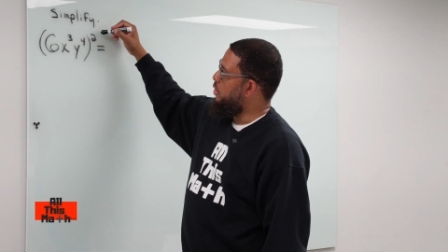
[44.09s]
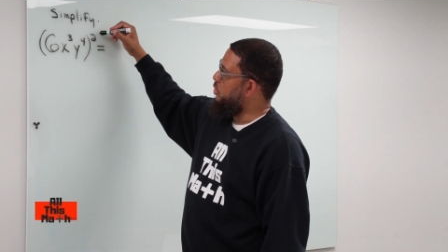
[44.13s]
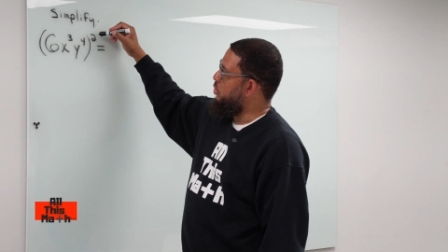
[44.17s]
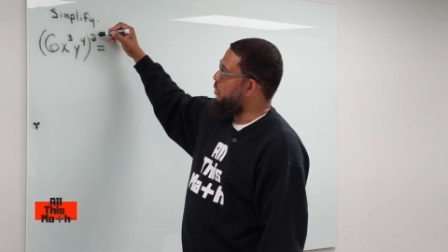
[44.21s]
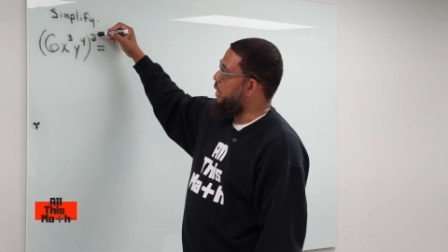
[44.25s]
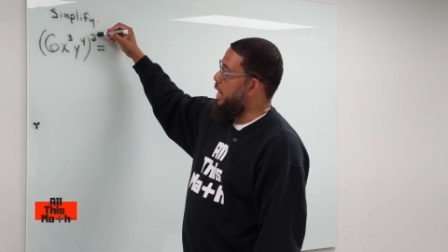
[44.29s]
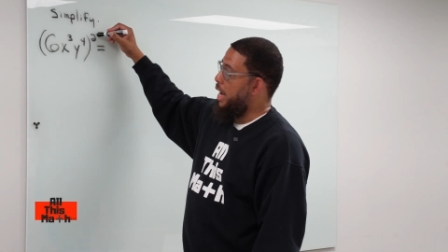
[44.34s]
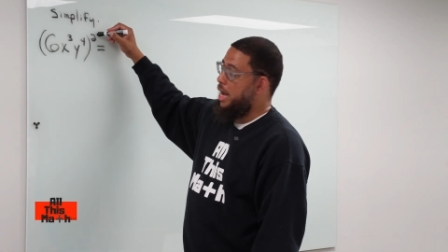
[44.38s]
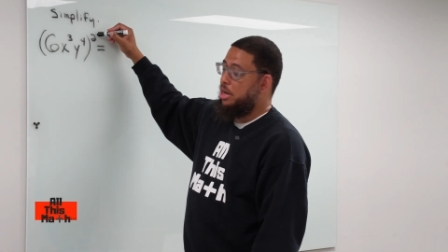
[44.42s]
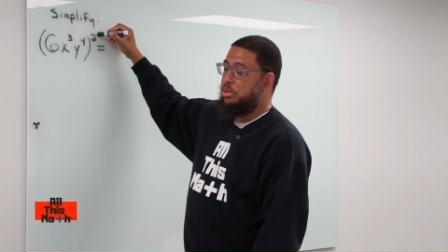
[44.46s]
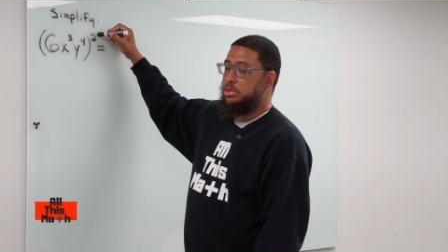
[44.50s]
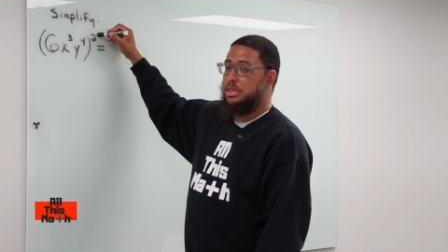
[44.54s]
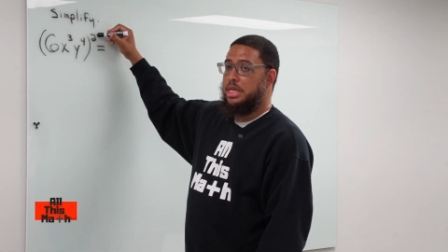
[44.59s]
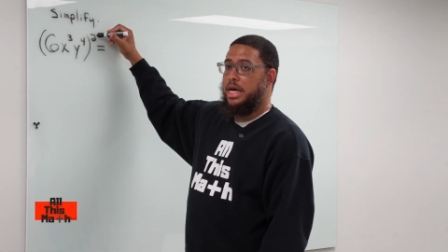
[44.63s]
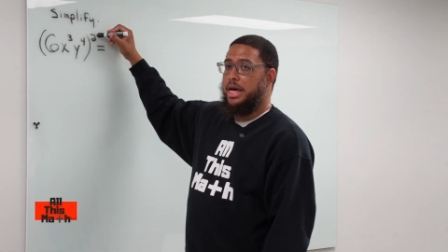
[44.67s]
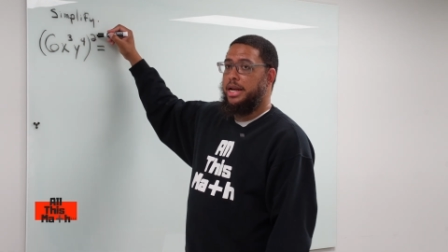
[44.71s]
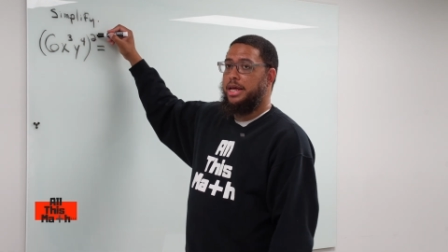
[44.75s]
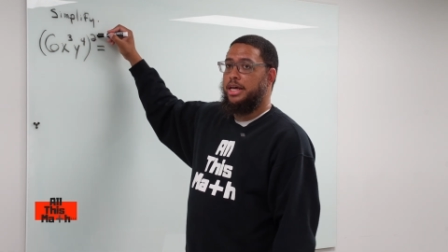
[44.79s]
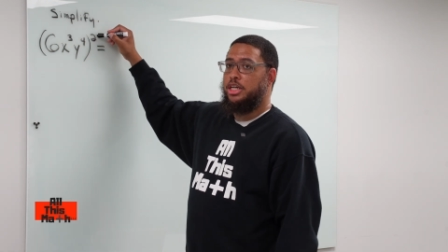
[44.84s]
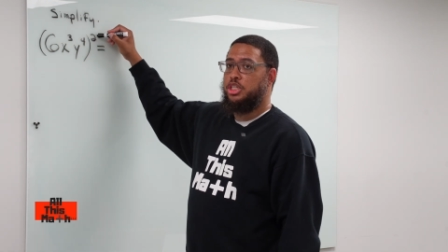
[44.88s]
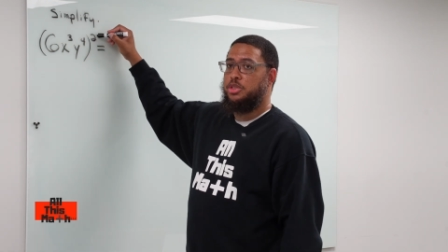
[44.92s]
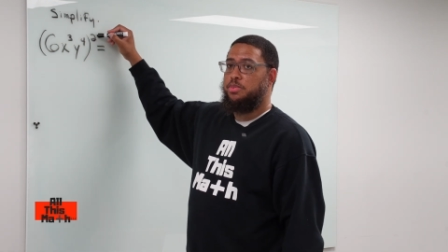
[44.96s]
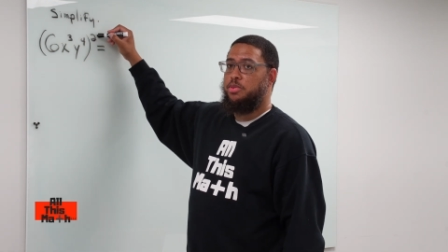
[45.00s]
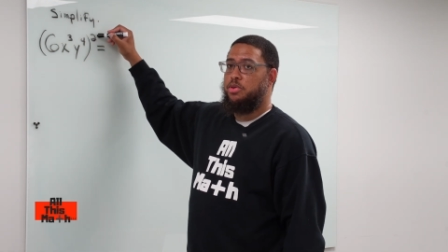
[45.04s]
So the
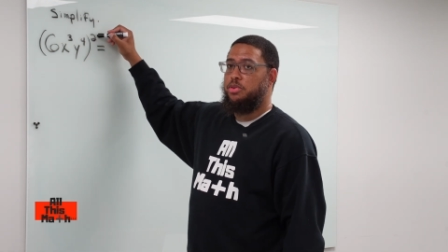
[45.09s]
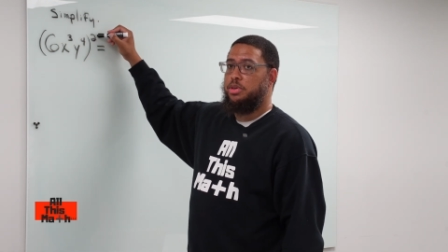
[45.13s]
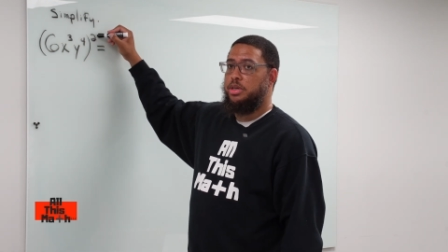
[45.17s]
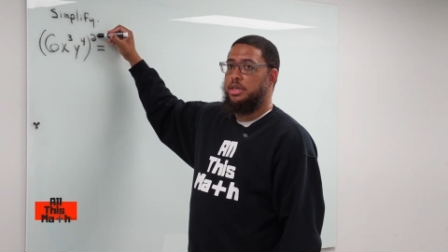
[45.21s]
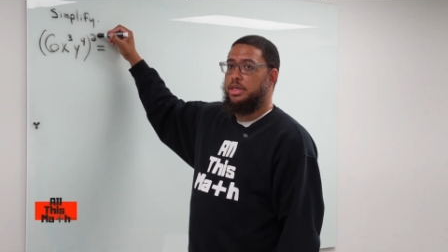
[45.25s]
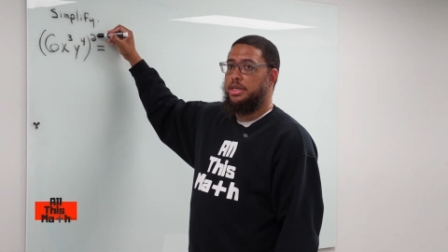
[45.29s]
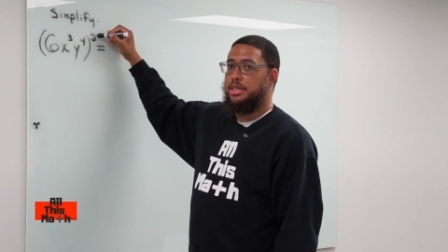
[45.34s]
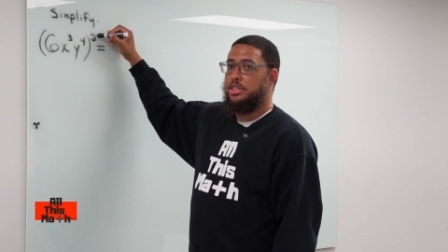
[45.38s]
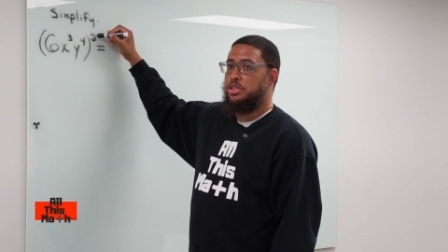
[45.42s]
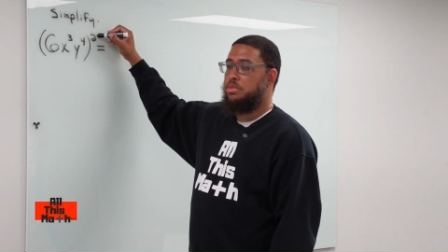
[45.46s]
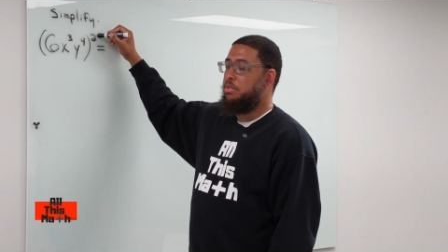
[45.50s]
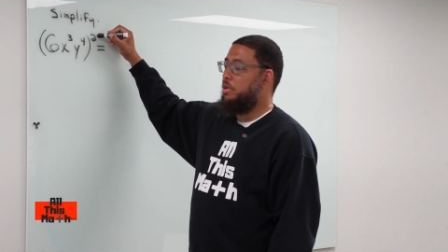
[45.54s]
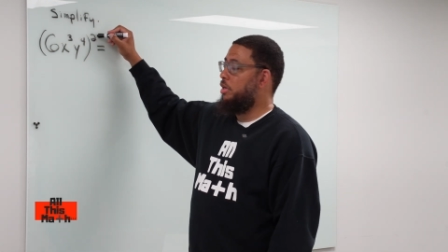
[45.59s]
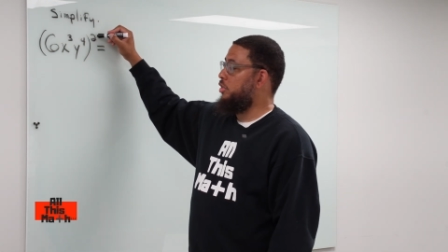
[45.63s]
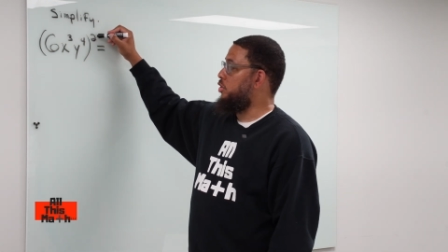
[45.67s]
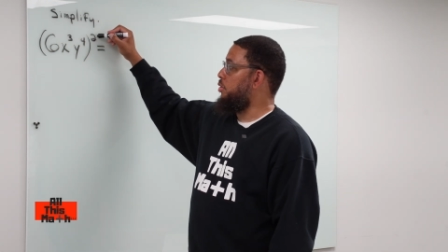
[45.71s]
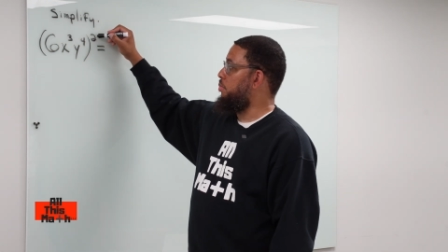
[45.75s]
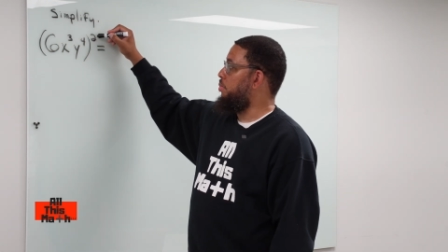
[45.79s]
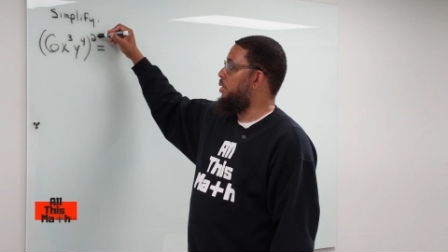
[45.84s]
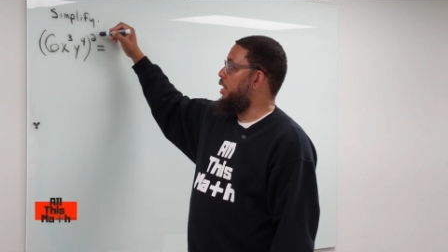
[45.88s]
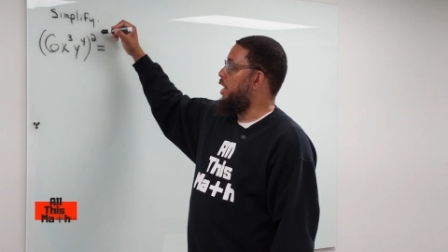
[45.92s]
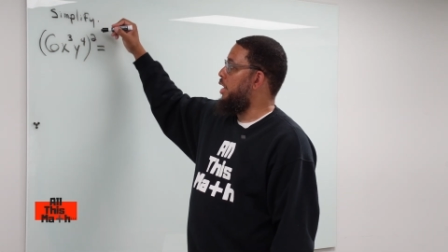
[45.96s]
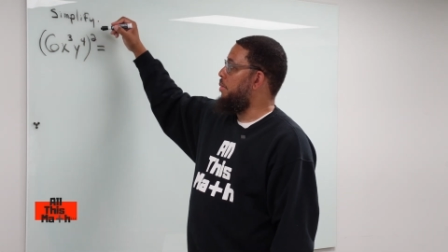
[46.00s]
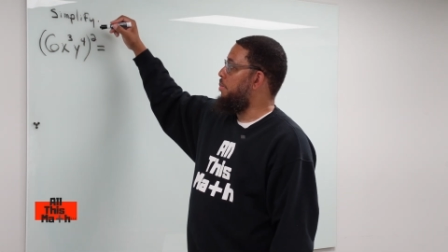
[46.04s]
outside exponent gets
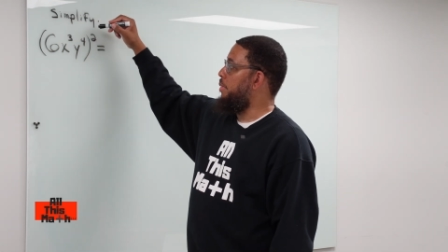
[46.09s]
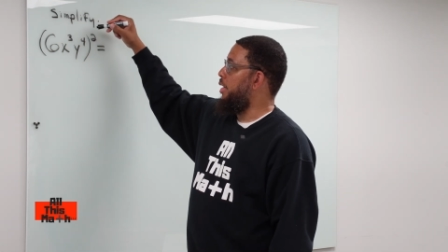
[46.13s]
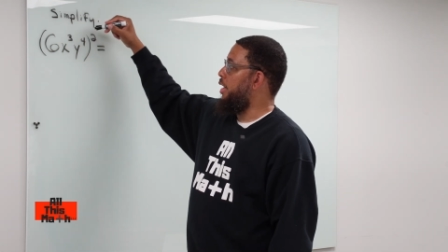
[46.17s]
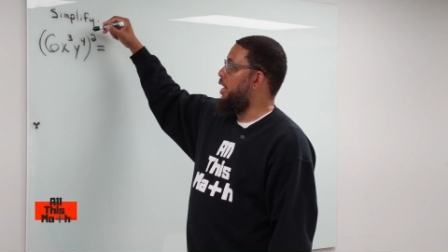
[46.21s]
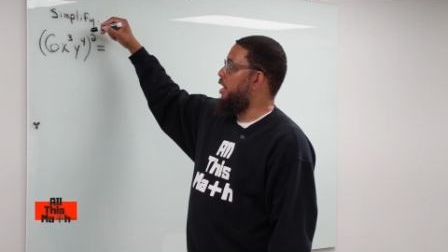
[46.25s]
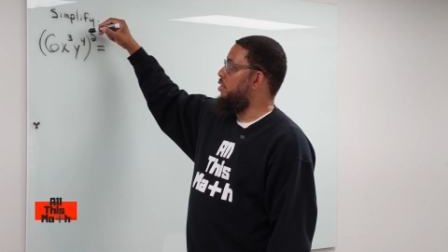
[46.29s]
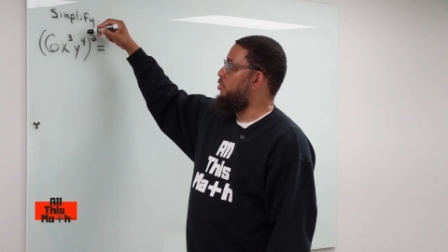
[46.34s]
multiplied by